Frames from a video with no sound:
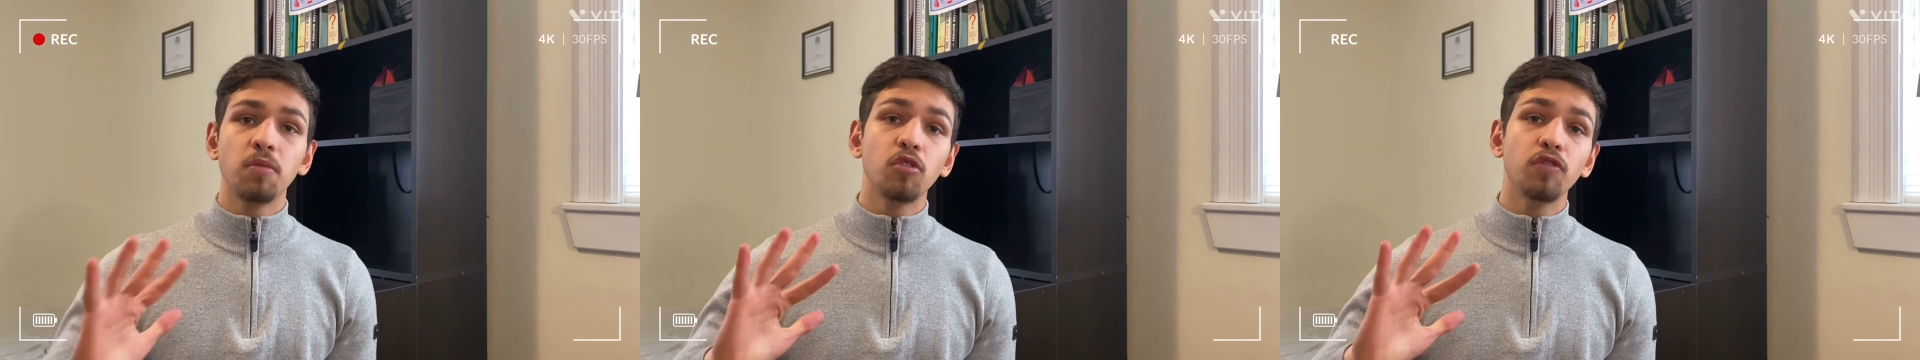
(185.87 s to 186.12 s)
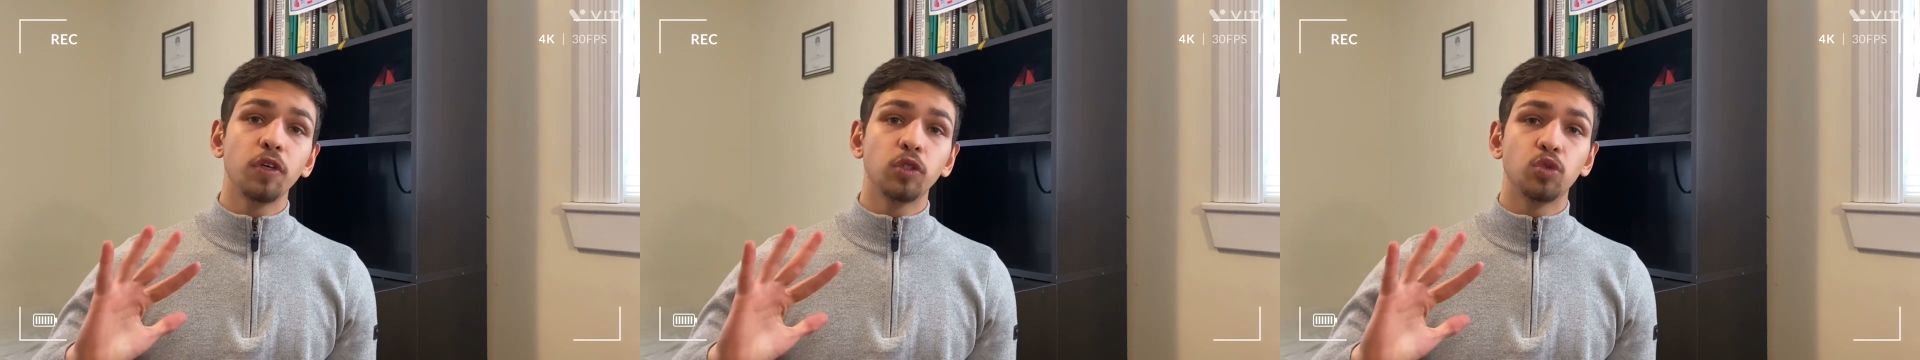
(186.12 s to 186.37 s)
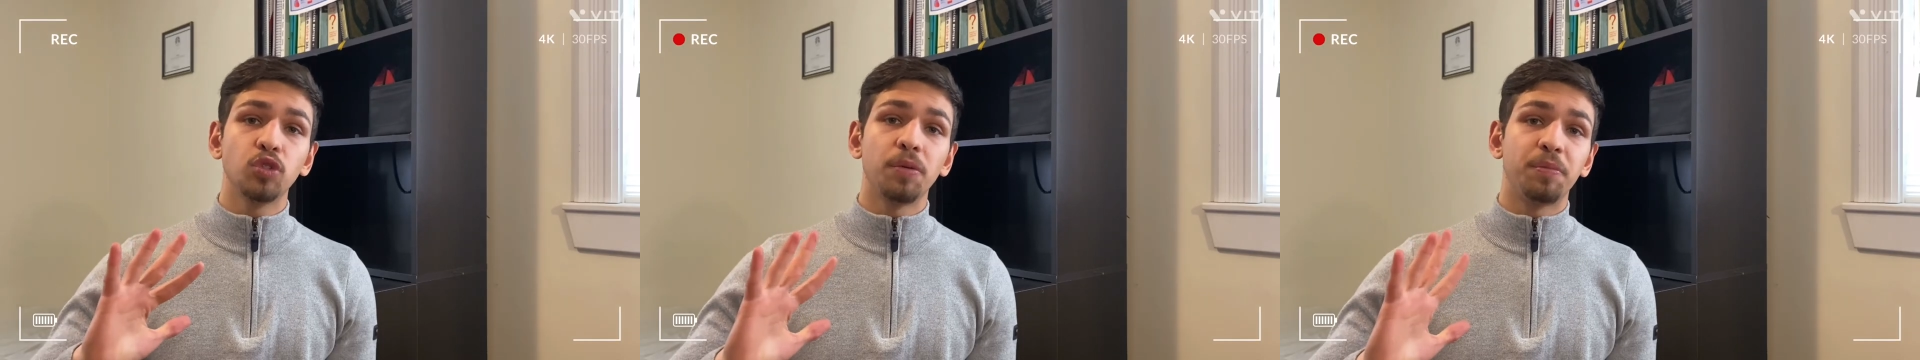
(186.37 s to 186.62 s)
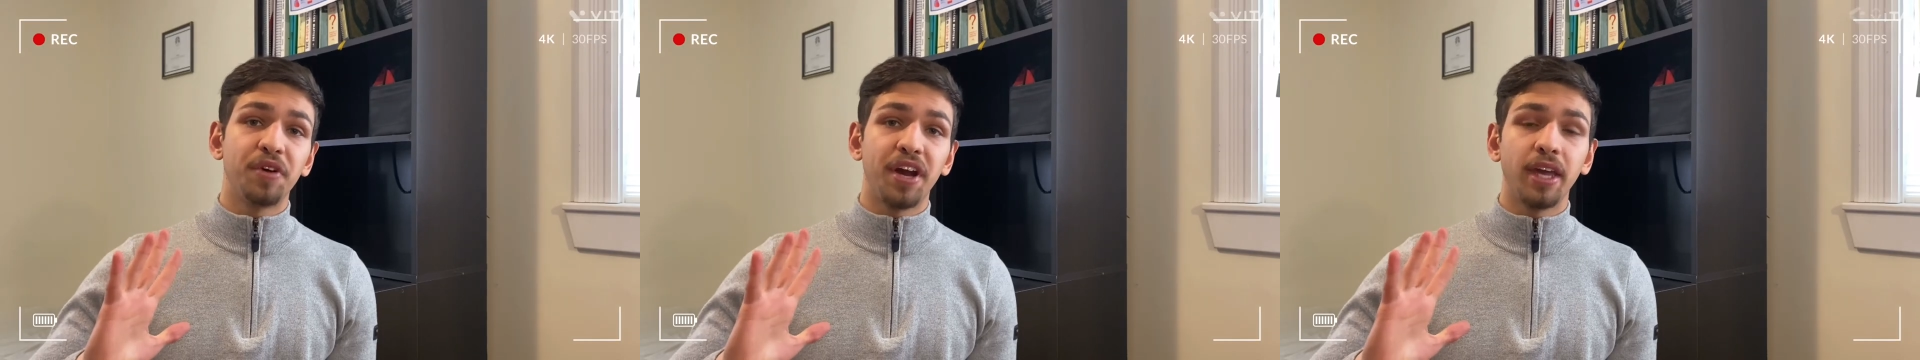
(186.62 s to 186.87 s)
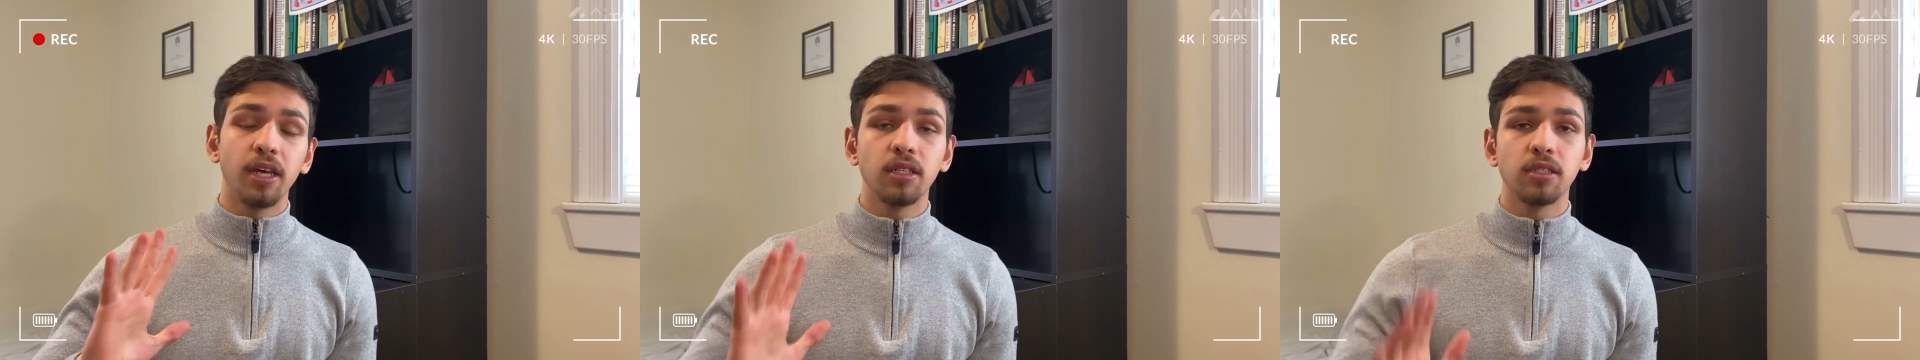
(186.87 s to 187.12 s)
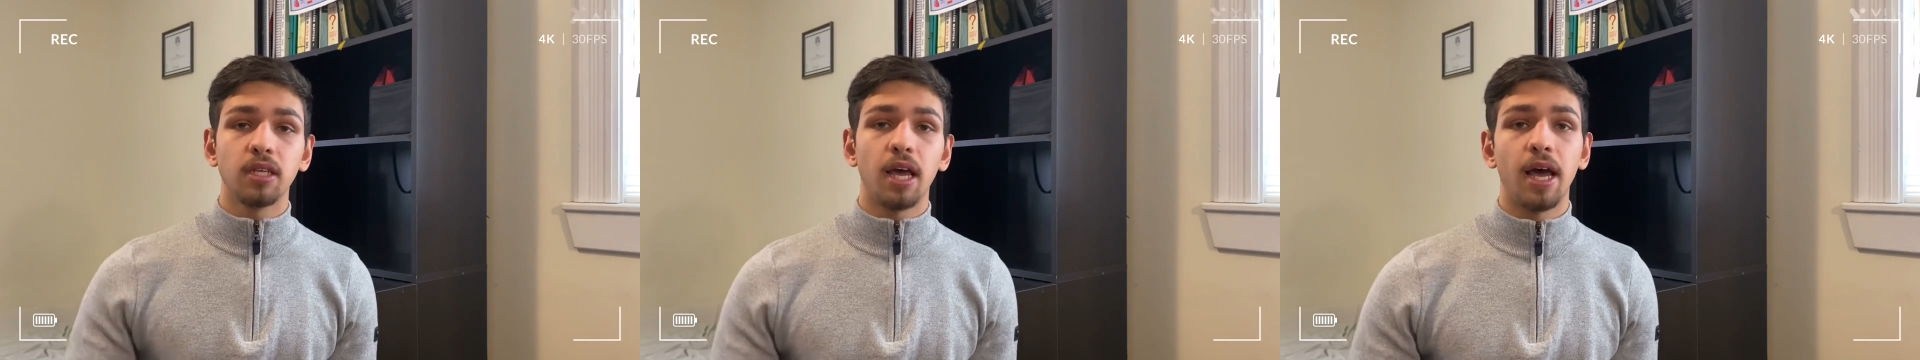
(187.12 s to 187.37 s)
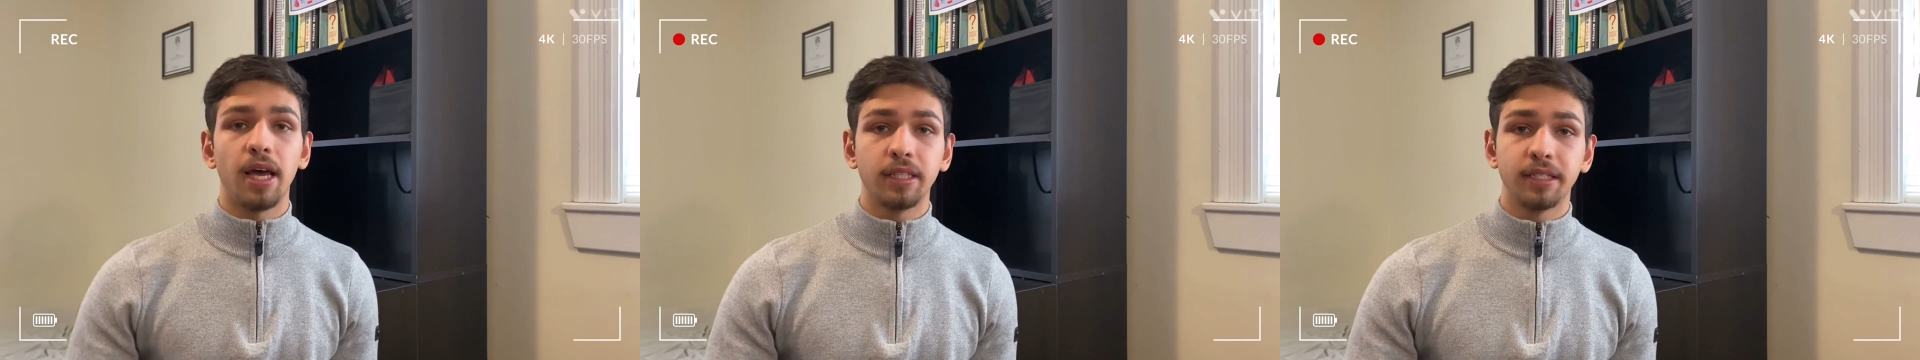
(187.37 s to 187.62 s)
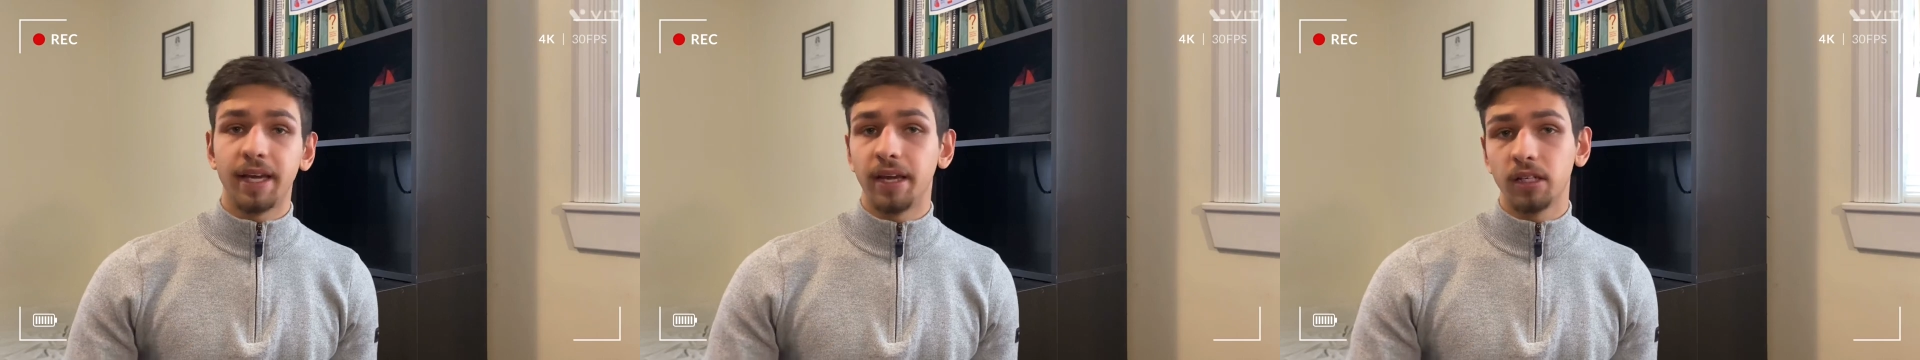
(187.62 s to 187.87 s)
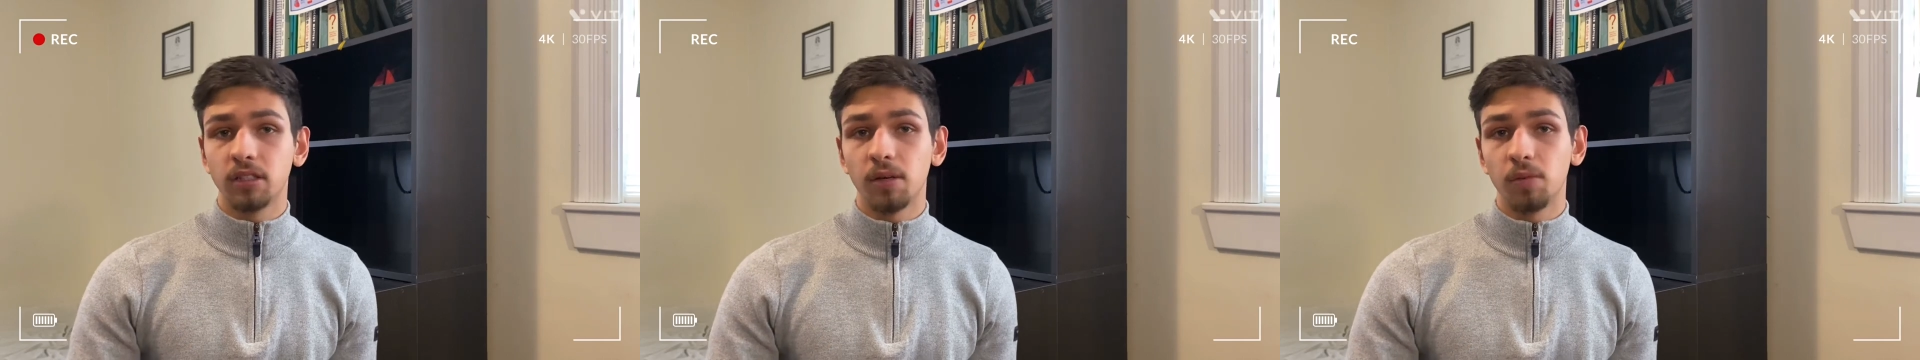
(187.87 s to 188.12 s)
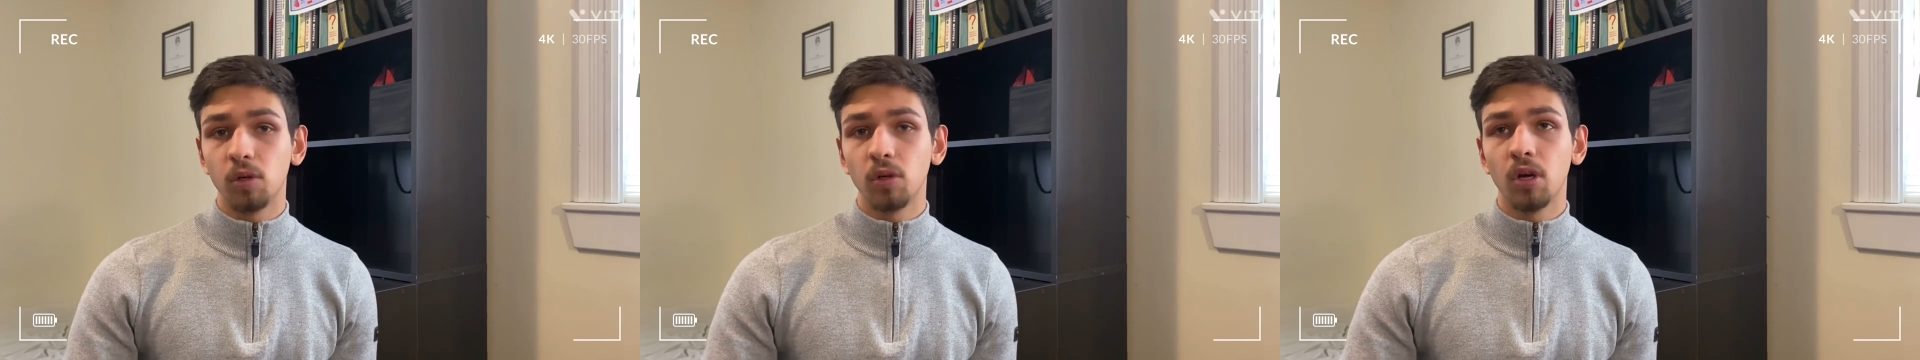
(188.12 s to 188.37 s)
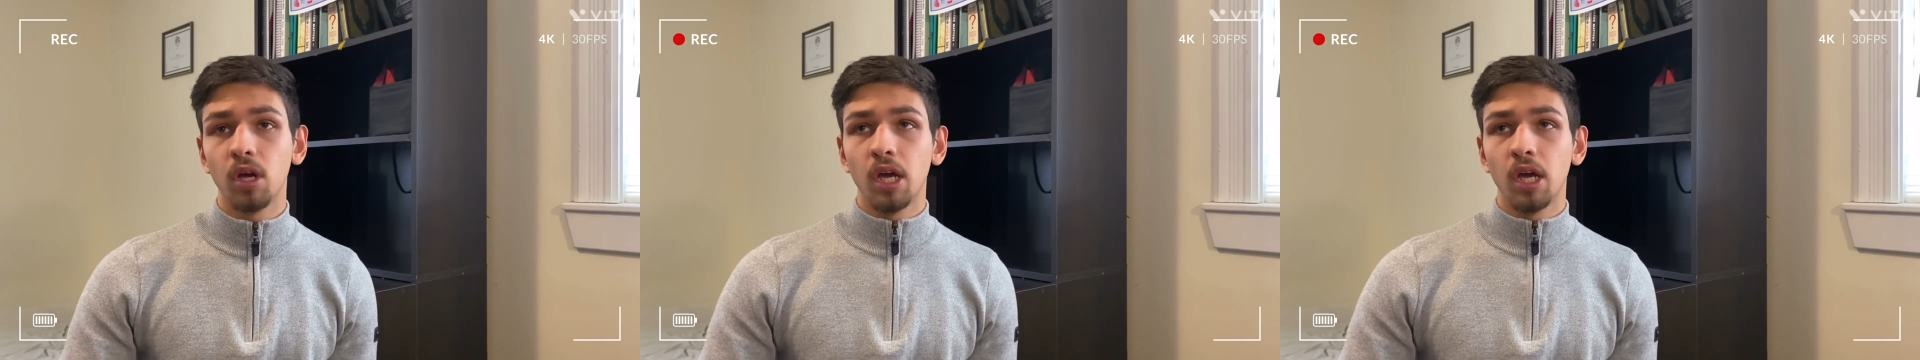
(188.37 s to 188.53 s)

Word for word: moving to the breaks at A&W.